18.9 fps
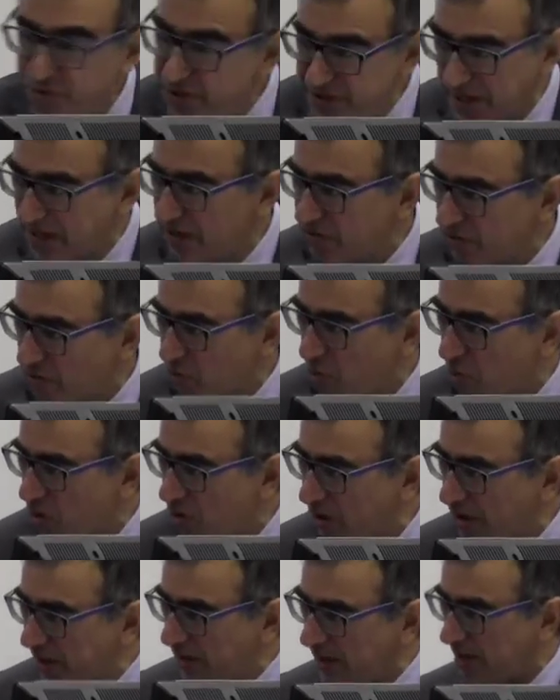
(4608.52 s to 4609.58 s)
present your
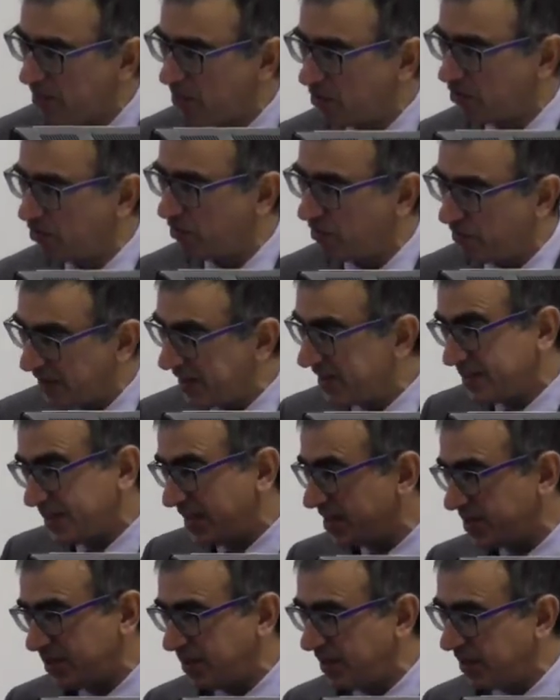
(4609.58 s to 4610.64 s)
work in a model-based
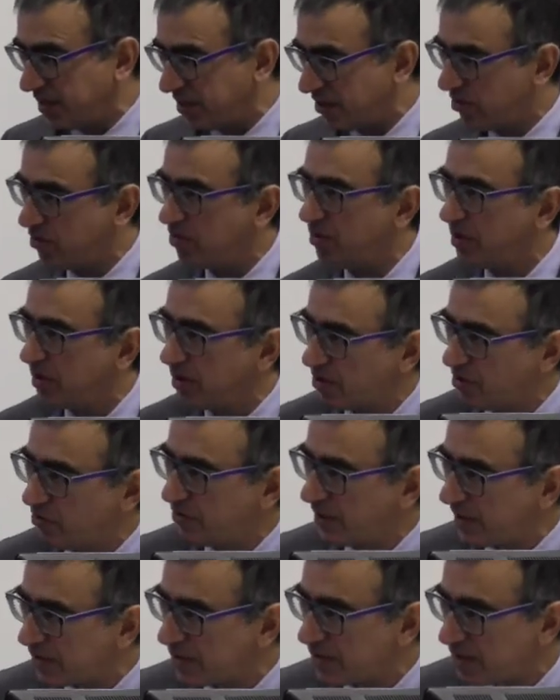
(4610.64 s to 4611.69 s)
testing
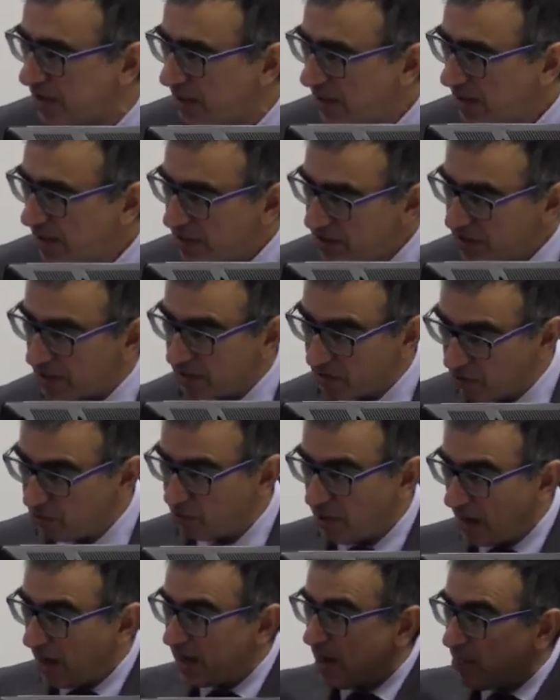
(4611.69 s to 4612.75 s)
context, saying,
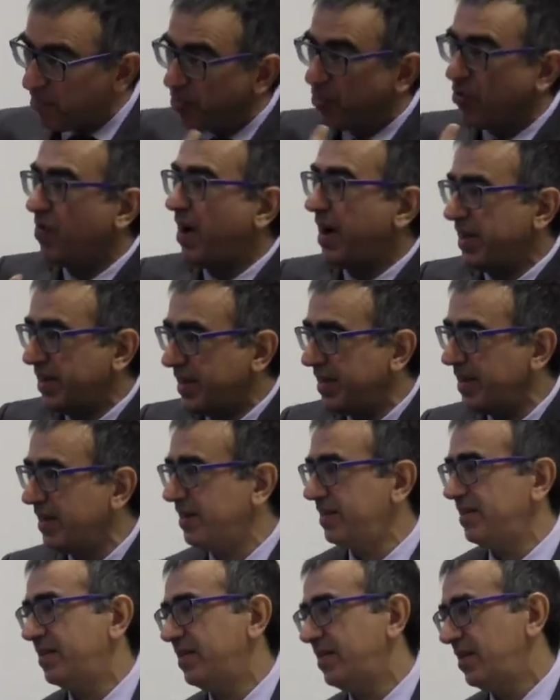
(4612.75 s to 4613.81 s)
"Oh, I am providing
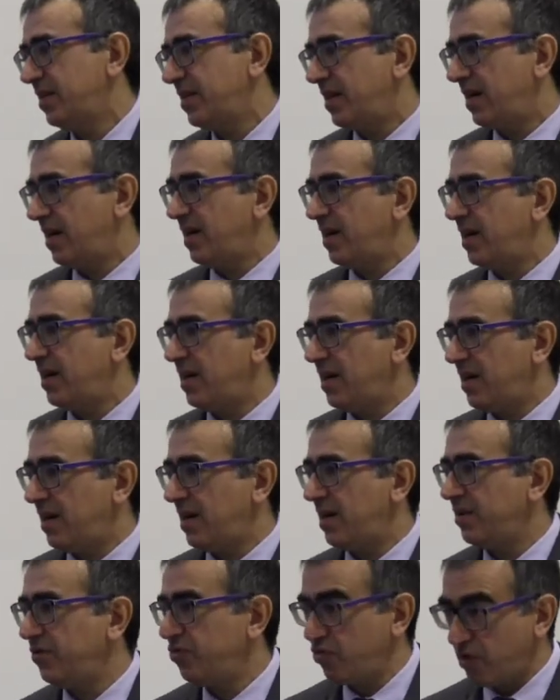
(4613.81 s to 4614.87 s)

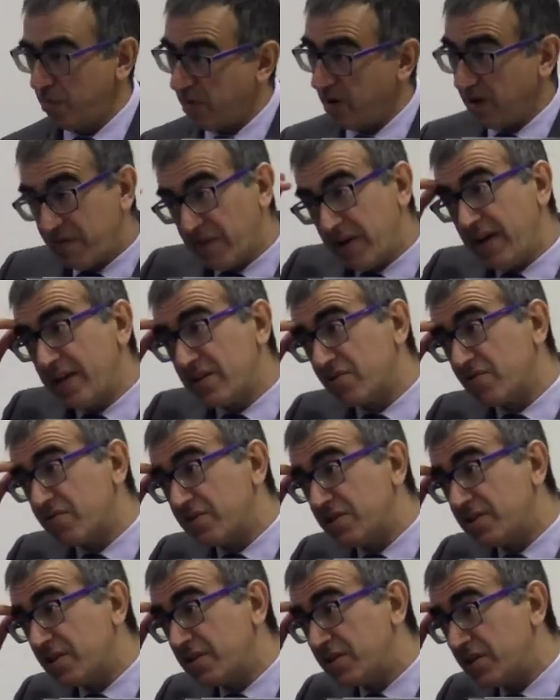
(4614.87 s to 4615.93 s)
a UML-based
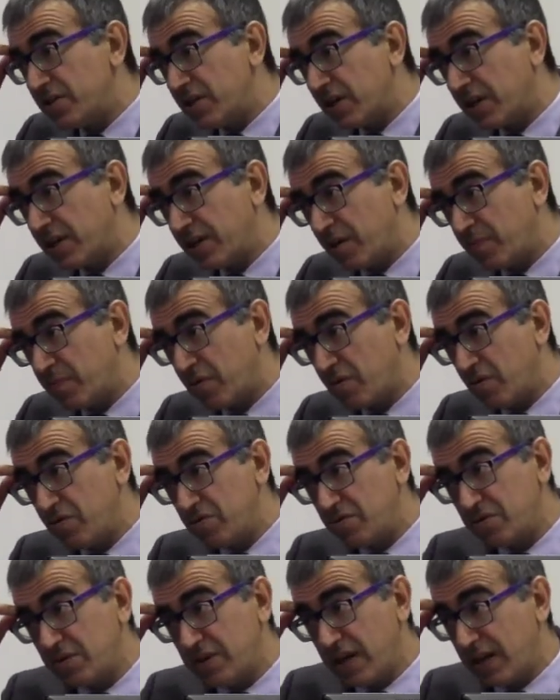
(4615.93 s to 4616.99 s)
consistency checking
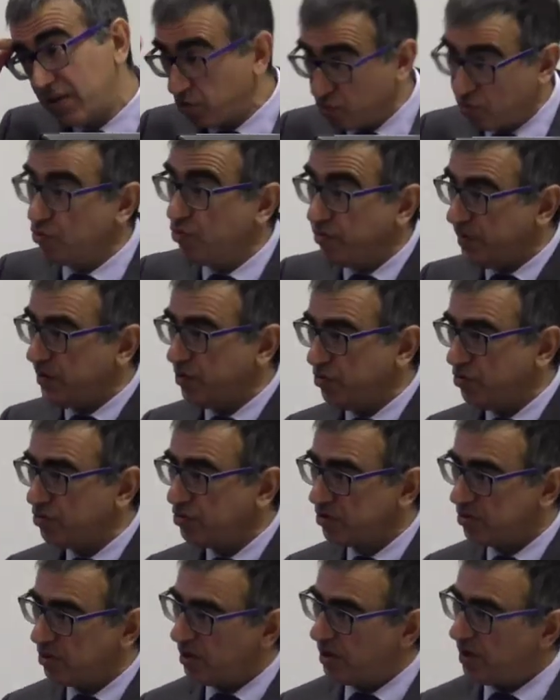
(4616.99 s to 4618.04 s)
approach that could be
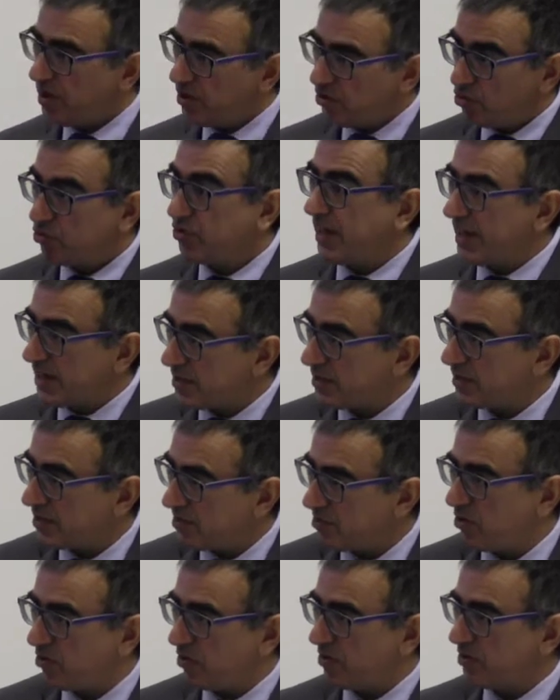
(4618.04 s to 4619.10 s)
used to test
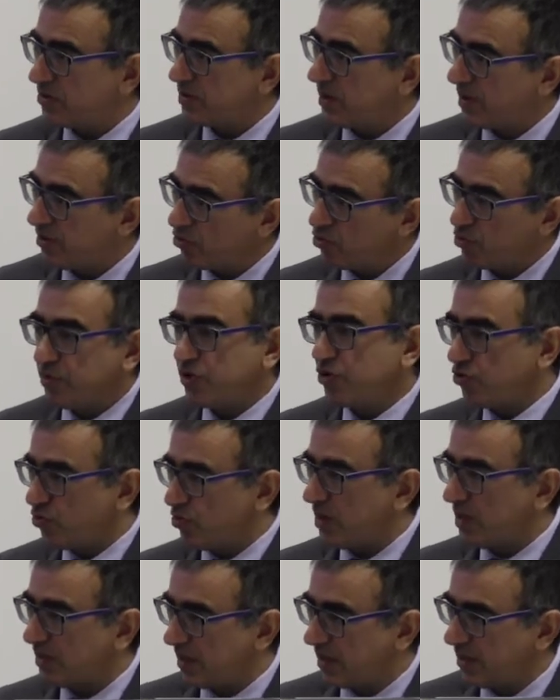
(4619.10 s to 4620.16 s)
models and to be
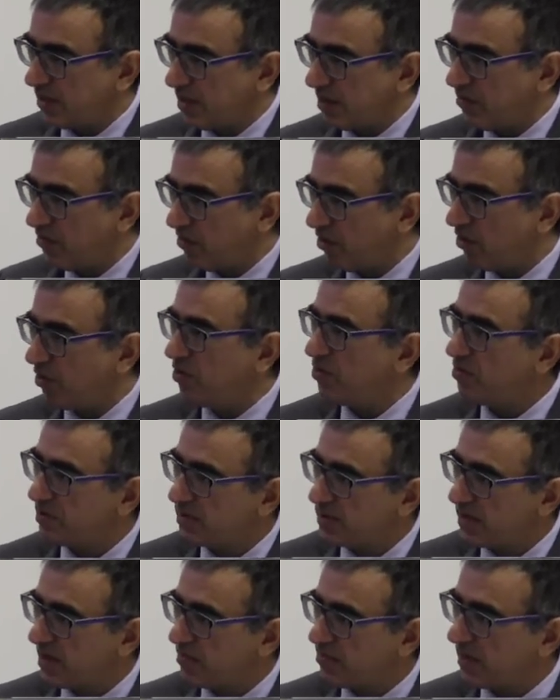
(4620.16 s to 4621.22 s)
sure that they follow
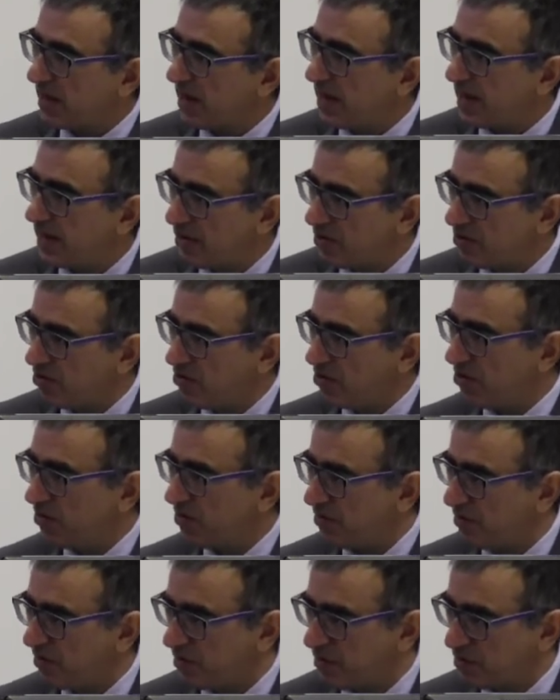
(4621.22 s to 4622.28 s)
some kind
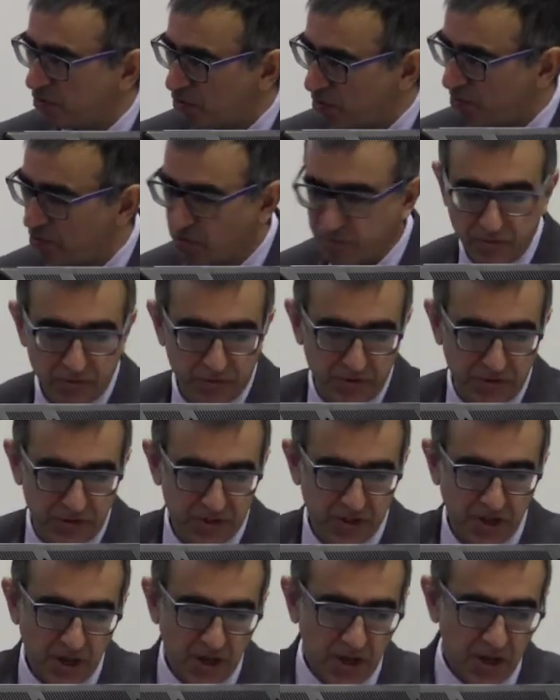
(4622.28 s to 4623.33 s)
of good properties."